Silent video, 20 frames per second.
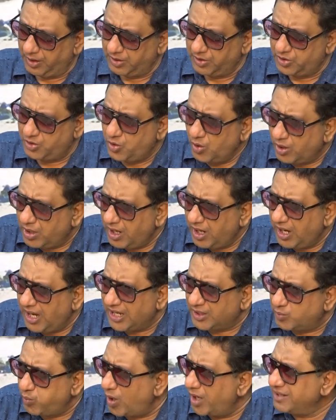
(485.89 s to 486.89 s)
Sugar
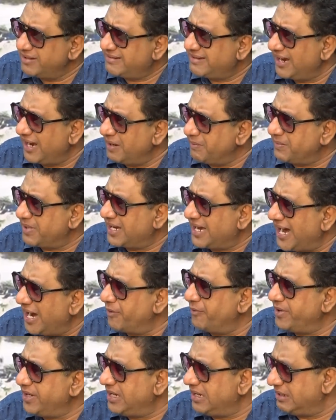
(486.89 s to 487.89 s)
at one time
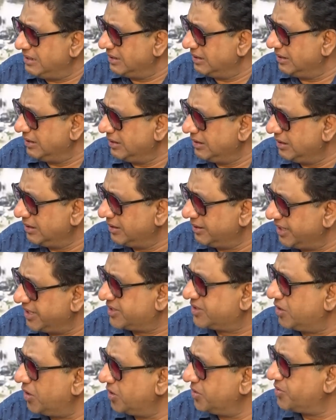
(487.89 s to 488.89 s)
carried
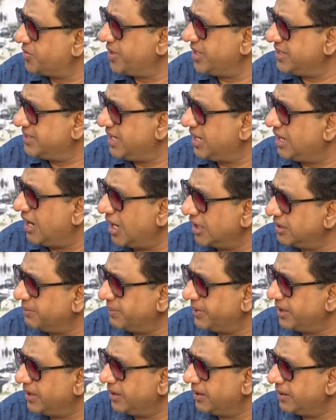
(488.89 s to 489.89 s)
this country's
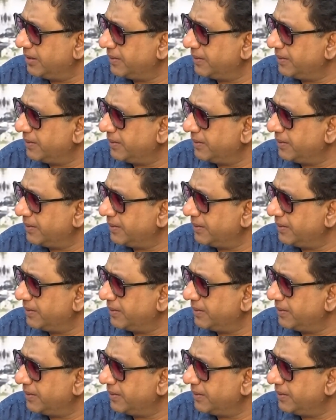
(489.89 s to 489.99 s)
economy.